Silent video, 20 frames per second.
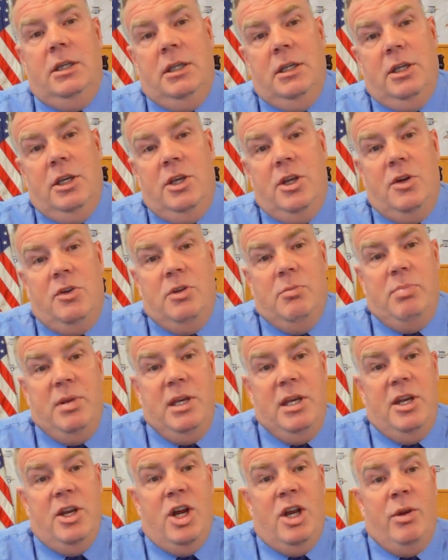
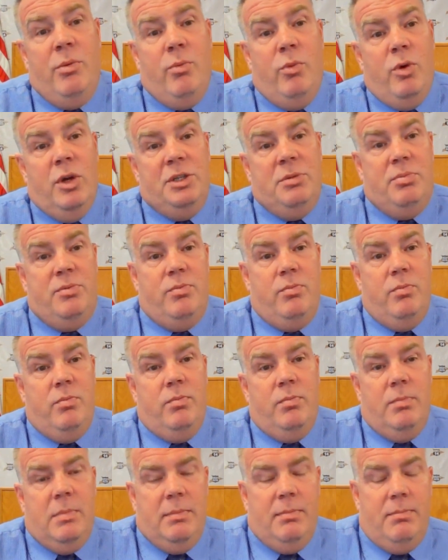Depending on what
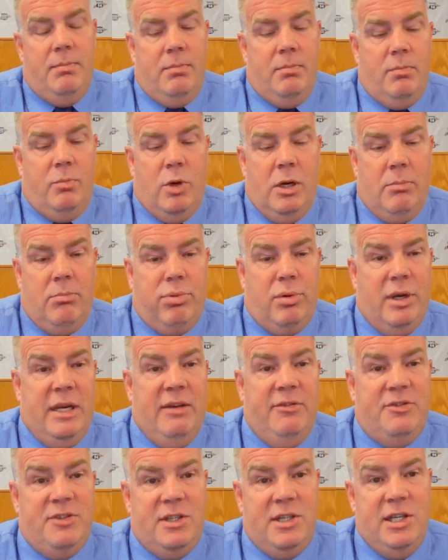
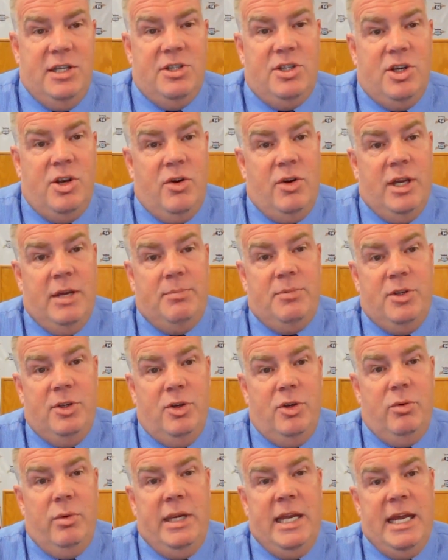briefs he showed up
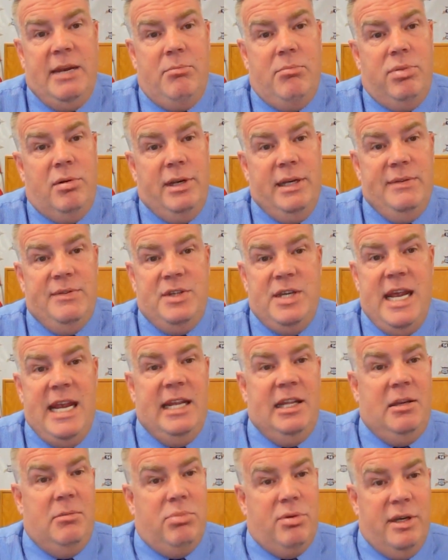to, we had briefs,
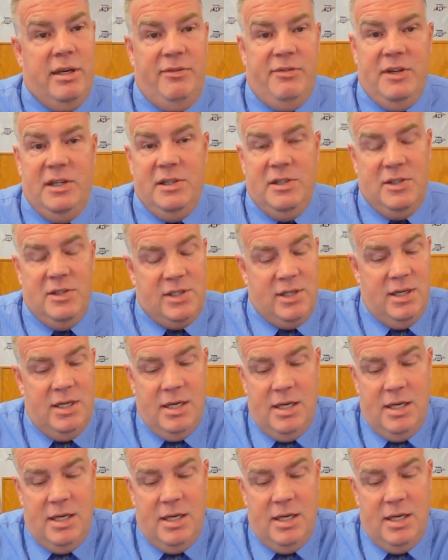daily briefings.